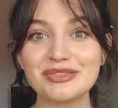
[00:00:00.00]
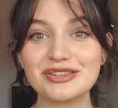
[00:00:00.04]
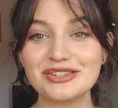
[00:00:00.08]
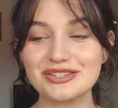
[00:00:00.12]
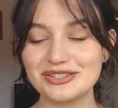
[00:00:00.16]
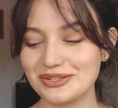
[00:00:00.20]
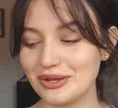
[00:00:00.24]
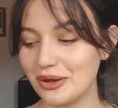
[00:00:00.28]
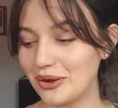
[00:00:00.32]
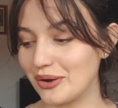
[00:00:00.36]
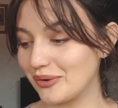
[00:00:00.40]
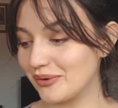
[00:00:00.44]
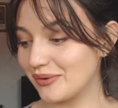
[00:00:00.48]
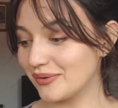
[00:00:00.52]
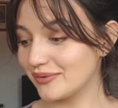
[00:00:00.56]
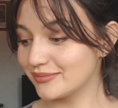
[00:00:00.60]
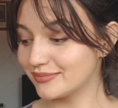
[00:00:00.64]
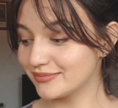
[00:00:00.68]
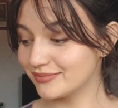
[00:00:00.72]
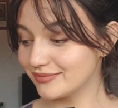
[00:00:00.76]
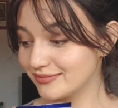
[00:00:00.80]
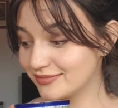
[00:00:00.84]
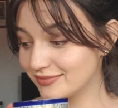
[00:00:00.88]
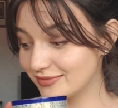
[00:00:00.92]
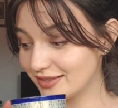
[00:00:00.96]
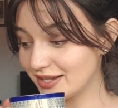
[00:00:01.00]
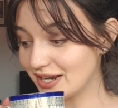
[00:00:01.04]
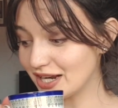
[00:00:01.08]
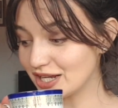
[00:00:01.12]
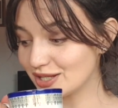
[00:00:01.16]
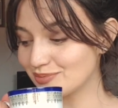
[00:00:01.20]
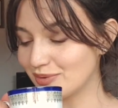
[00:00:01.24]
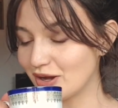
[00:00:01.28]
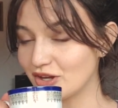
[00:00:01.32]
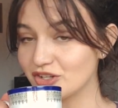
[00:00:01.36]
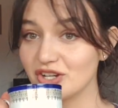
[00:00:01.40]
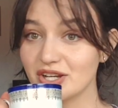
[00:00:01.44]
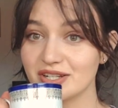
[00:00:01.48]
So the next
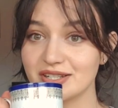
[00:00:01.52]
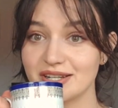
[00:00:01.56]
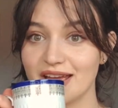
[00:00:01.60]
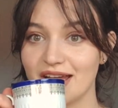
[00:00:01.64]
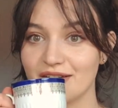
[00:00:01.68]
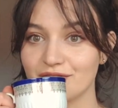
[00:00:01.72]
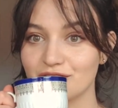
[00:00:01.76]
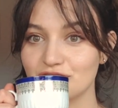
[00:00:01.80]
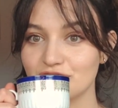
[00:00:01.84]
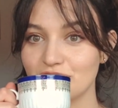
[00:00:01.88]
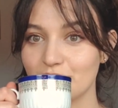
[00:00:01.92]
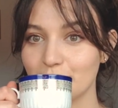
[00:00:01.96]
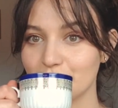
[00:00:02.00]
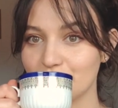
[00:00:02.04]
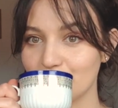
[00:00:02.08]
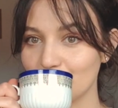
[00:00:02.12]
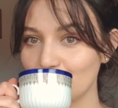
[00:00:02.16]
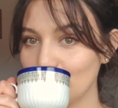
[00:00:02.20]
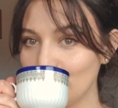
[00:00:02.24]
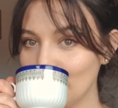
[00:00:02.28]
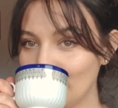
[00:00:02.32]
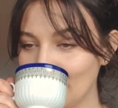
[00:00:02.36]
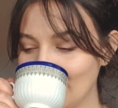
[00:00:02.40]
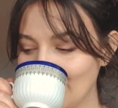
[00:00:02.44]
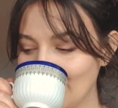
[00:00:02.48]
project I have to share with you